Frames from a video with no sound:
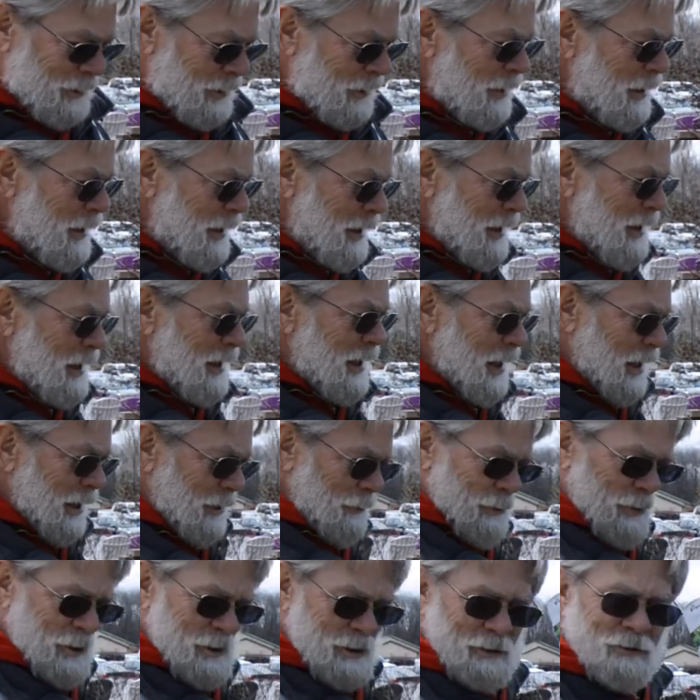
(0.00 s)

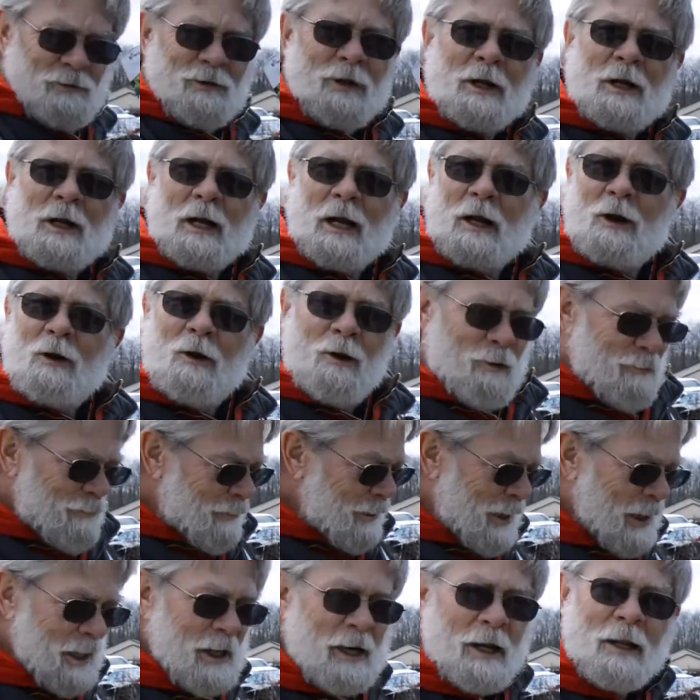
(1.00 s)
And we're just going to go
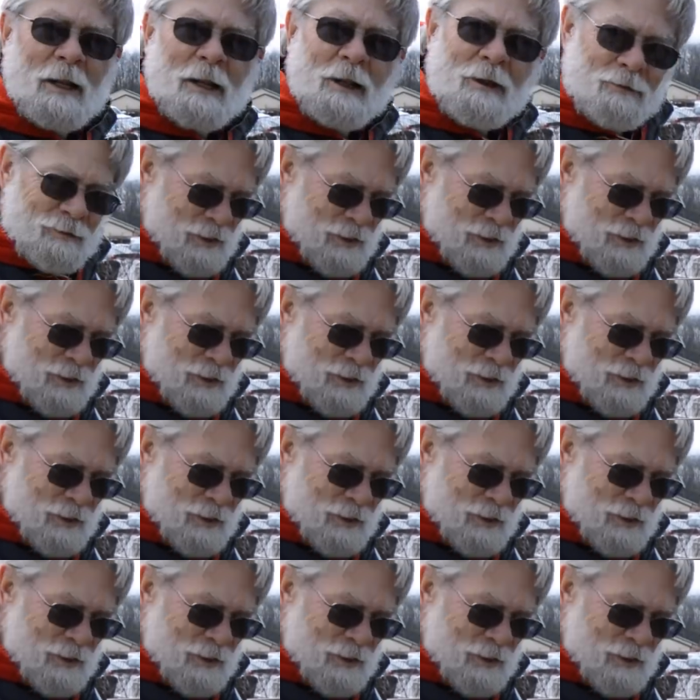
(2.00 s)
over here to this